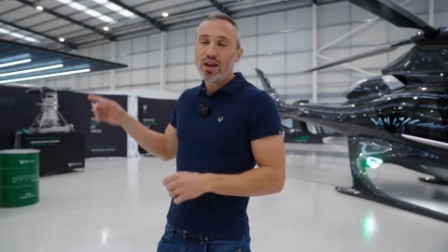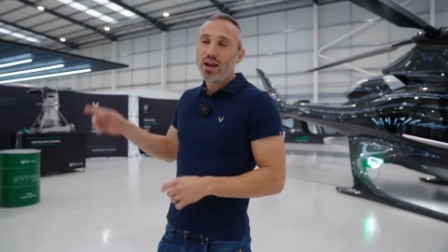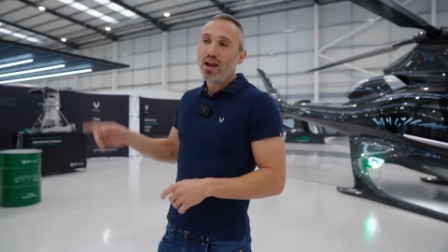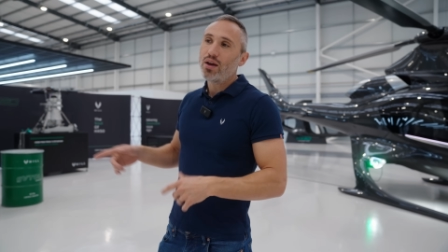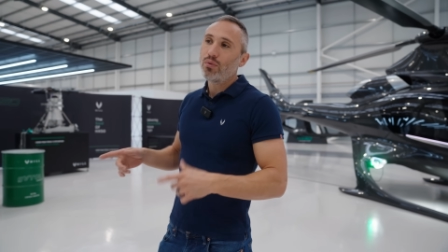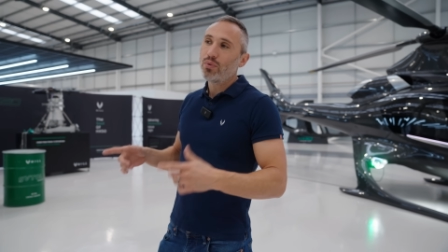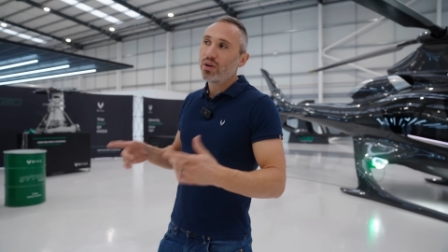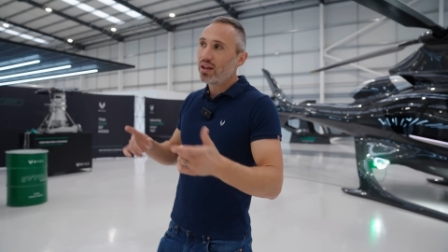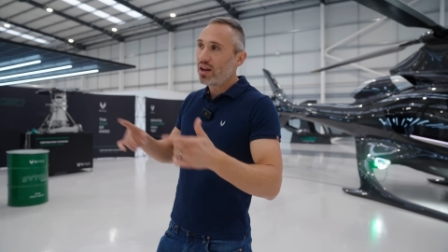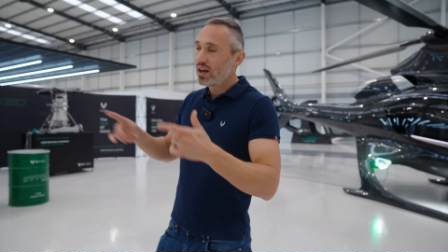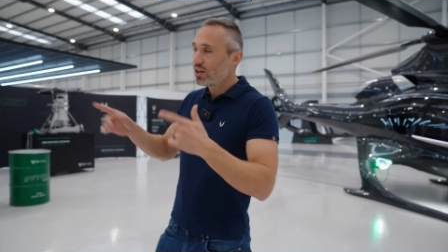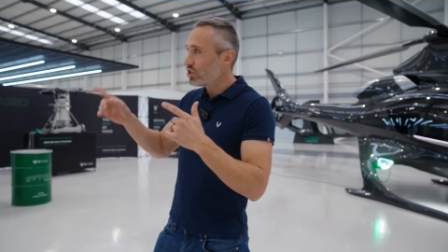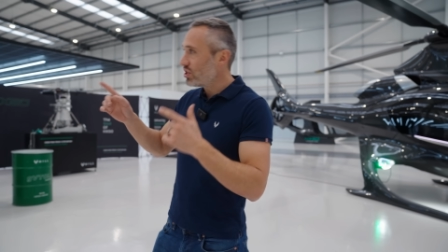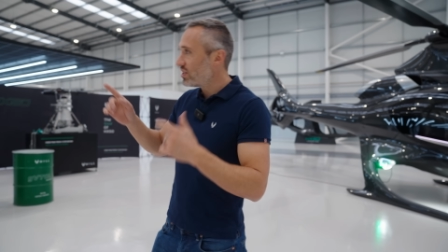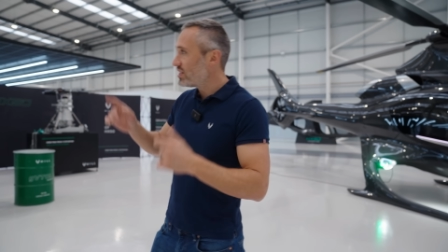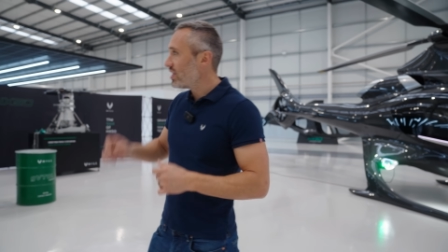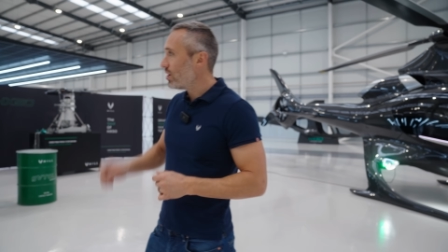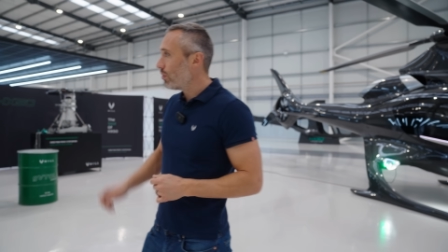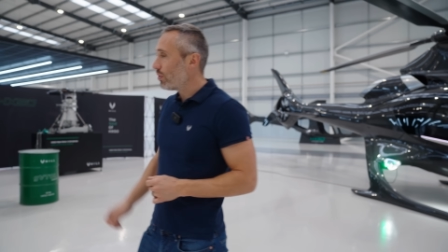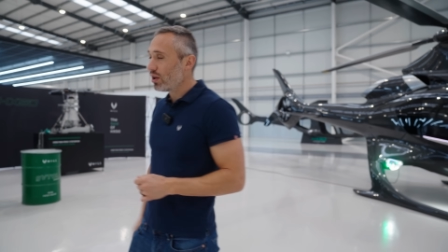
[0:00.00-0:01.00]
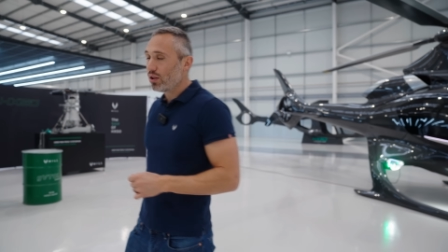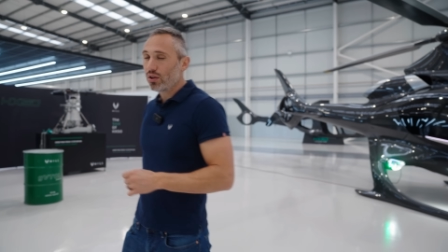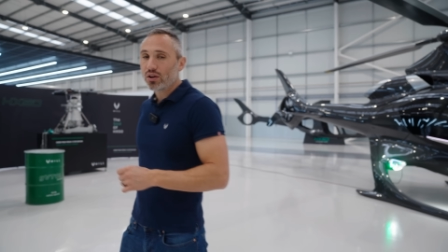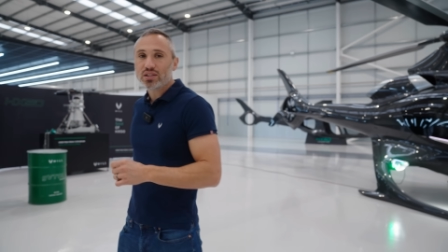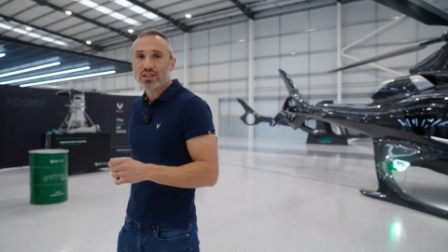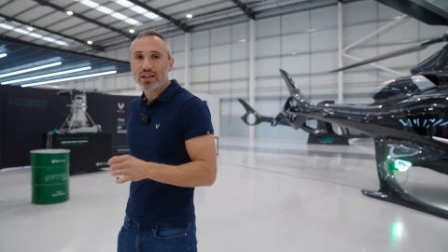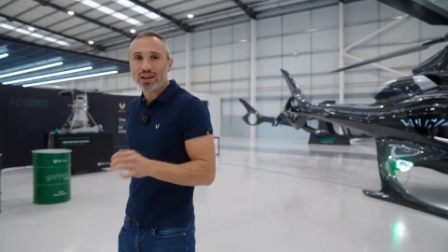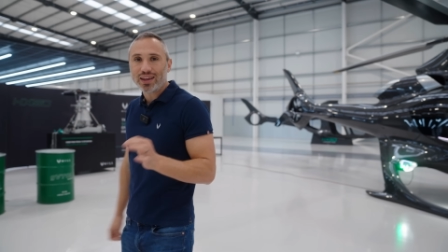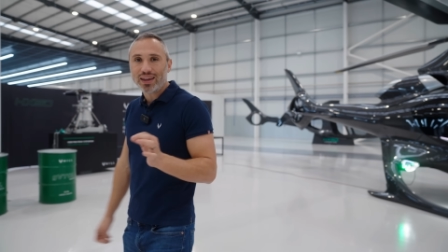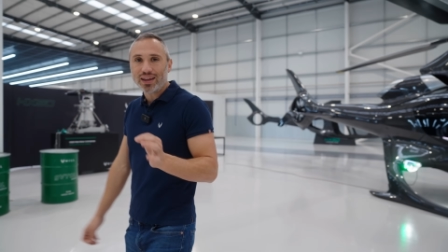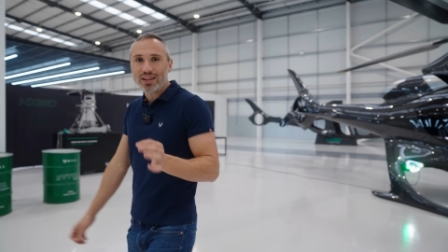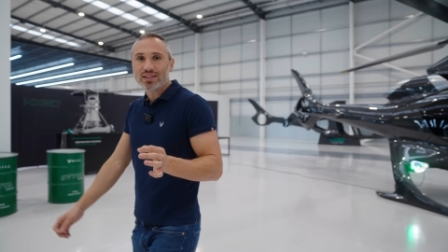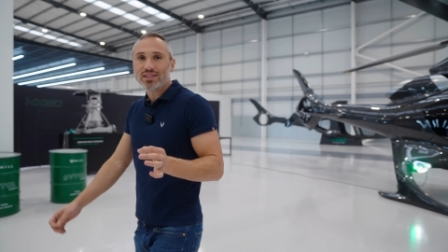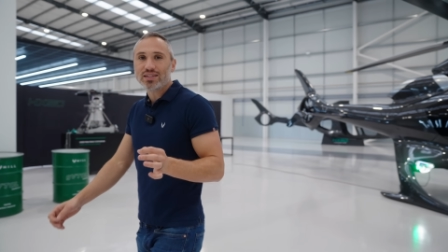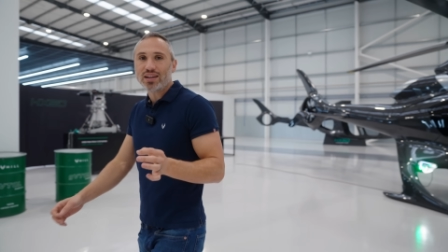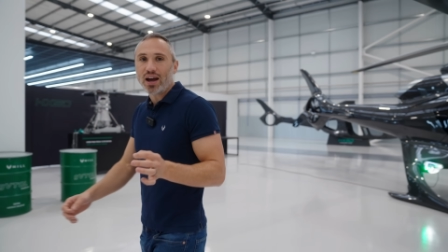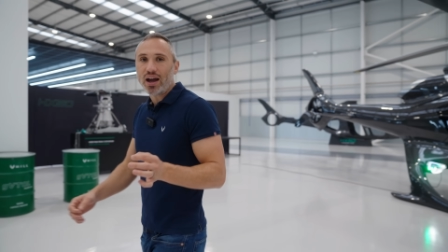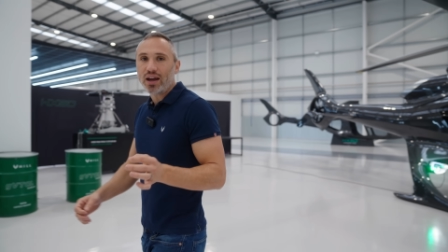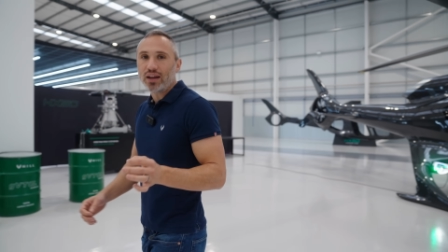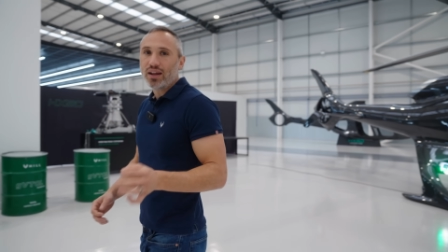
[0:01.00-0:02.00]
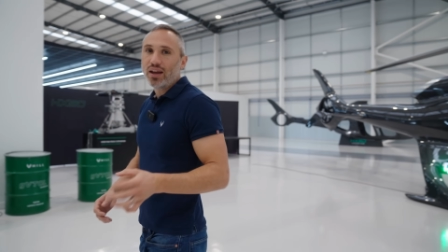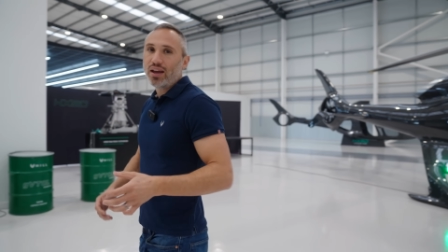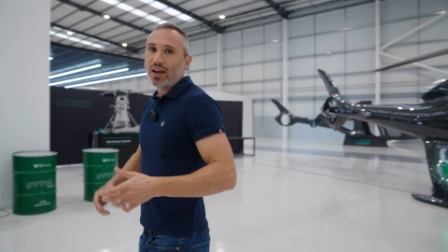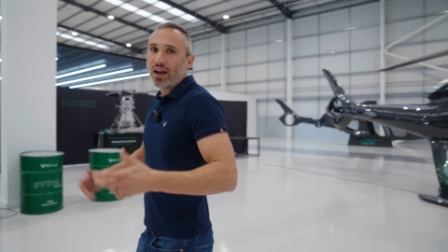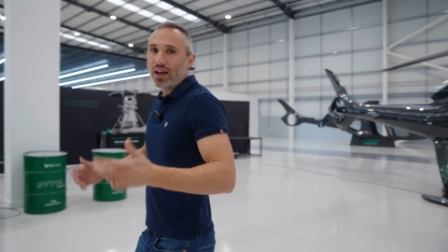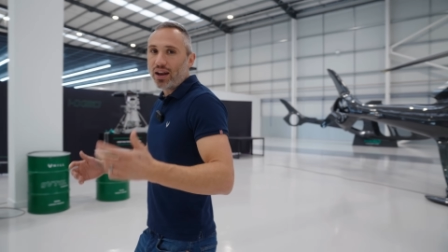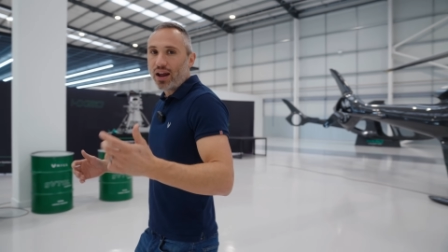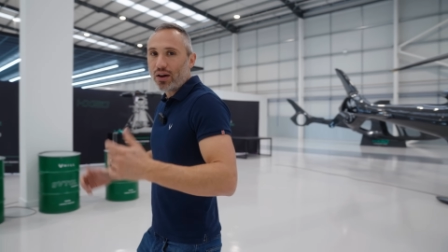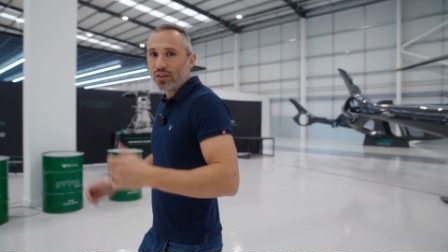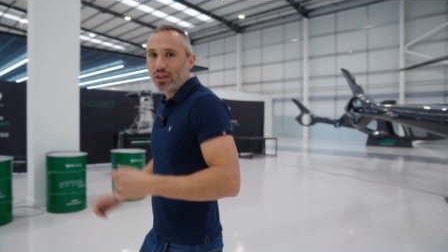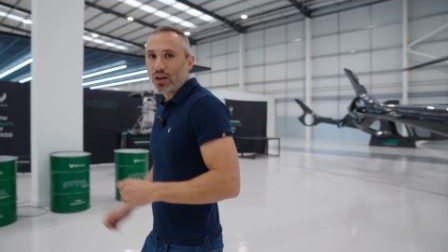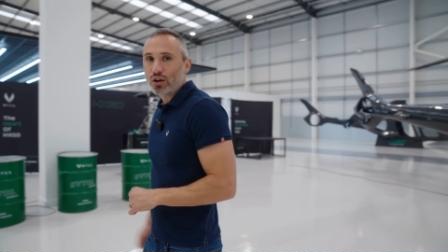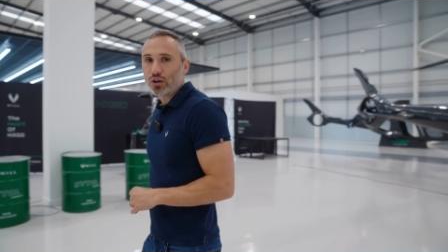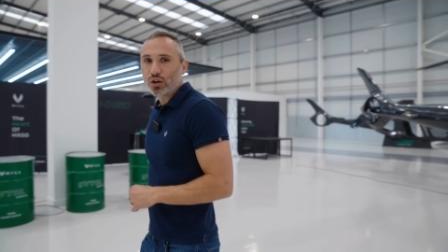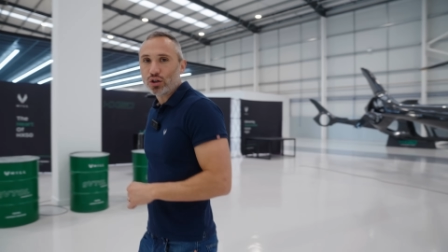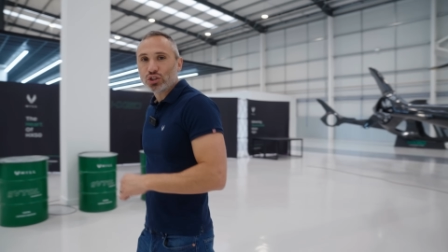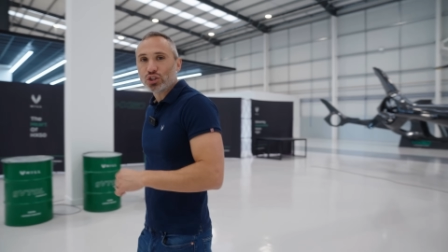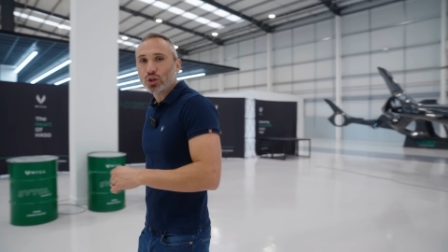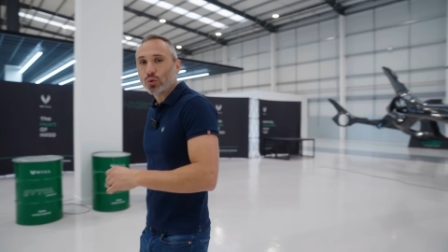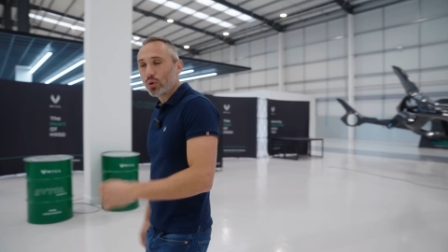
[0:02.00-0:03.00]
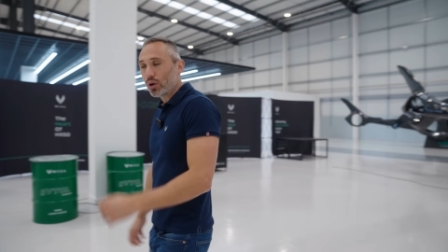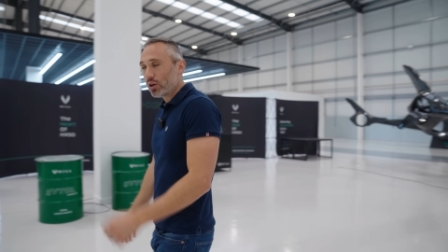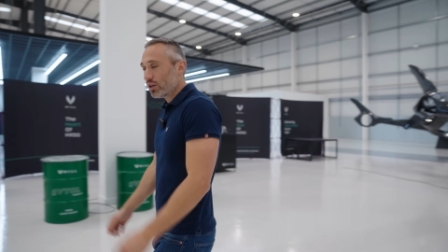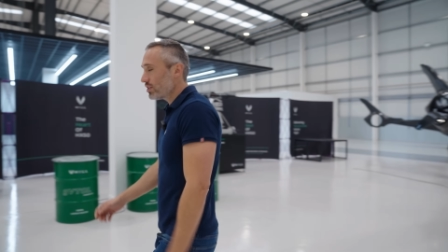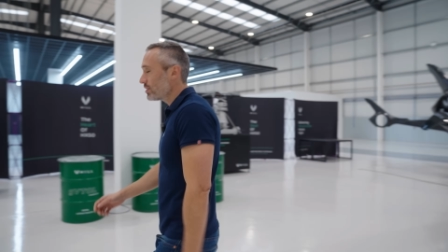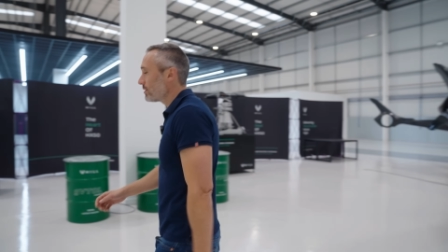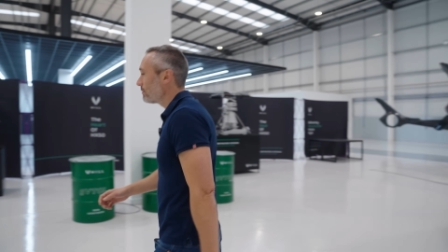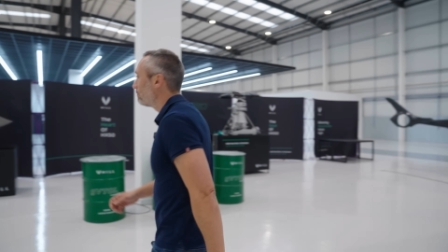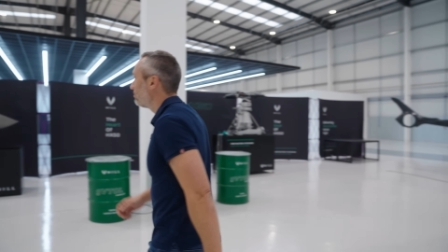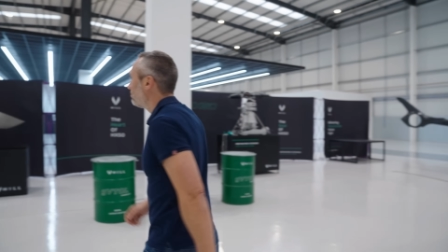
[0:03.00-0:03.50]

and we can actually see what it looks like inside and how that inertia works.